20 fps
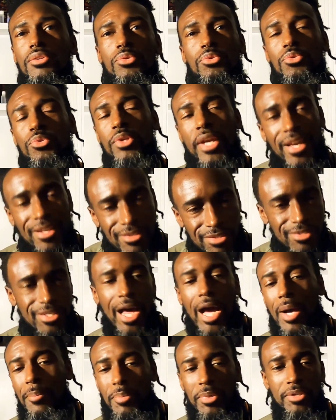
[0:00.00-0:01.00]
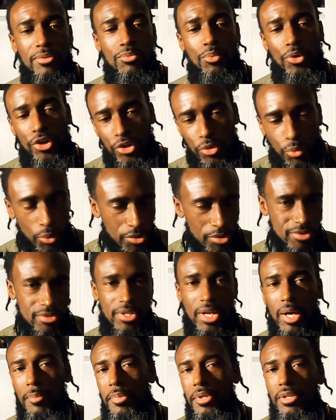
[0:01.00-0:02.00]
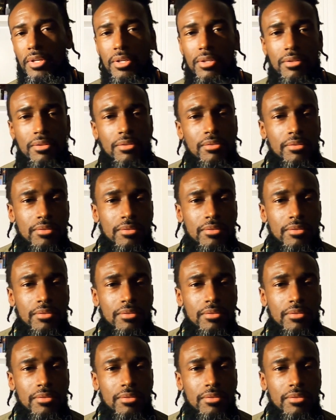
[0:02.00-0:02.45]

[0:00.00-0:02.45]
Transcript: you can't stop it where you want to stop it at.